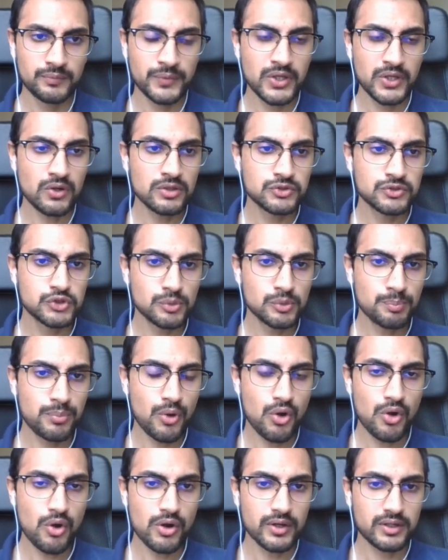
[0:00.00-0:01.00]
We also
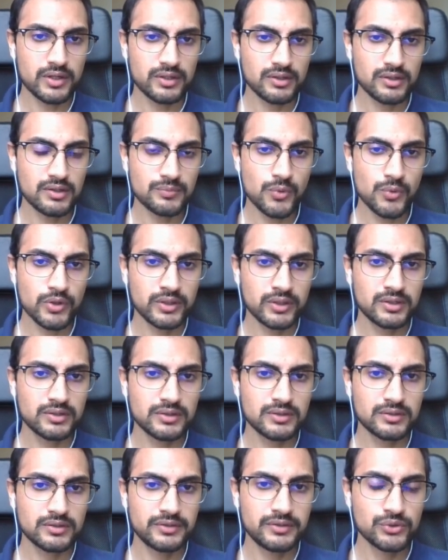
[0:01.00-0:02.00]
plot what
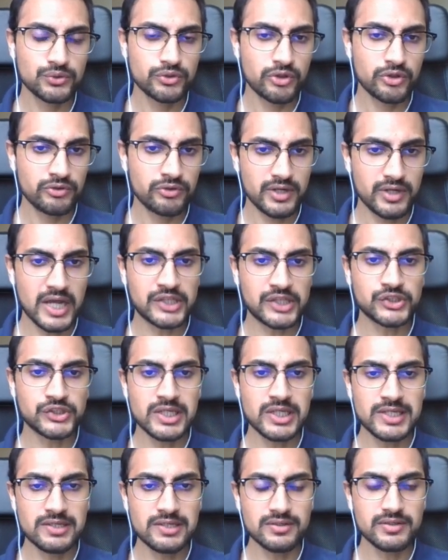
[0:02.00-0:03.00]
the neurons are
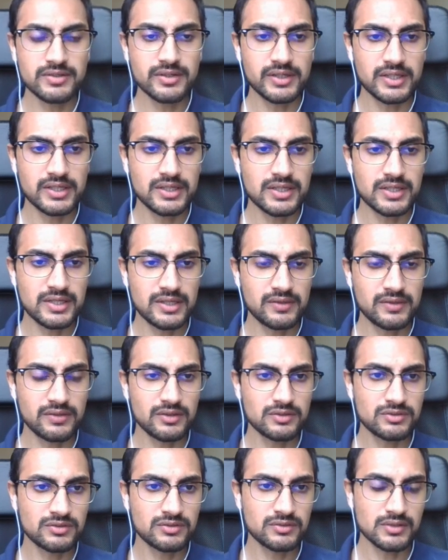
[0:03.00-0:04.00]
actually learning in
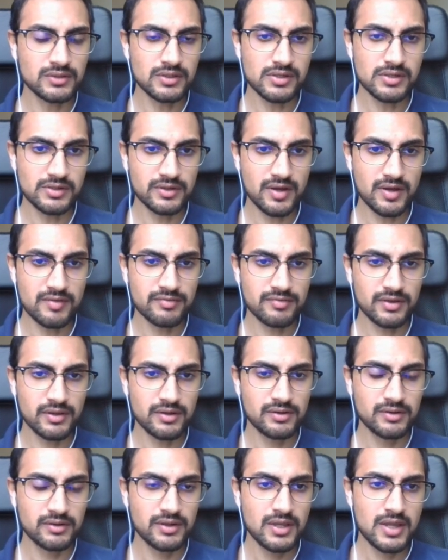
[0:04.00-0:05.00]
this graph
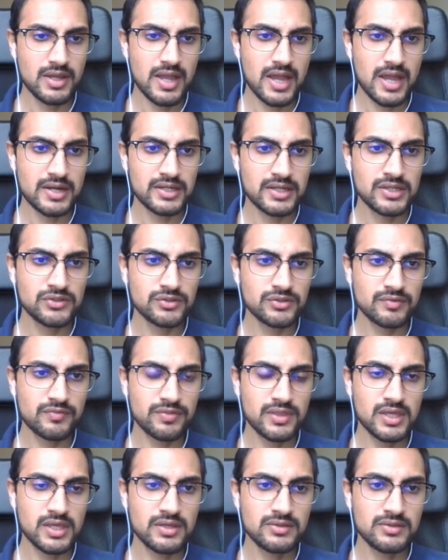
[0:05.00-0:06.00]
here. and each
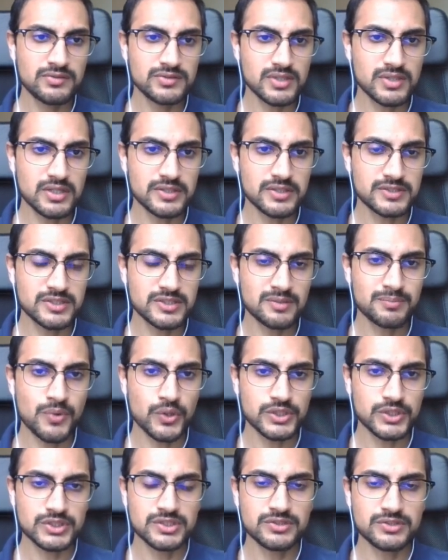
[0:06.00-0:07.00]
of these sub
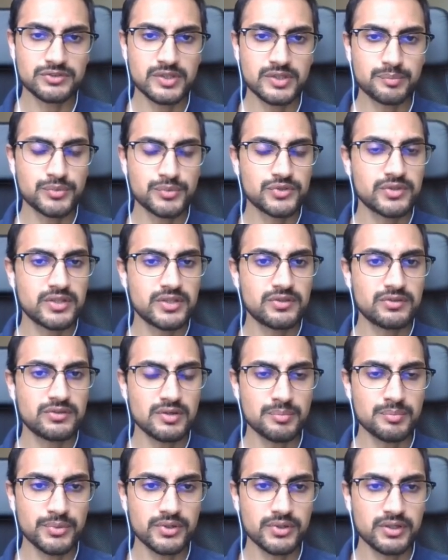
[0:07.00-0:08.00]
boxes represents
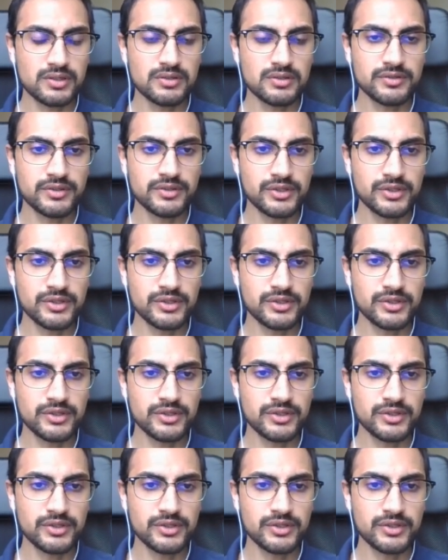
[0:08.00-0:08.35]
a particular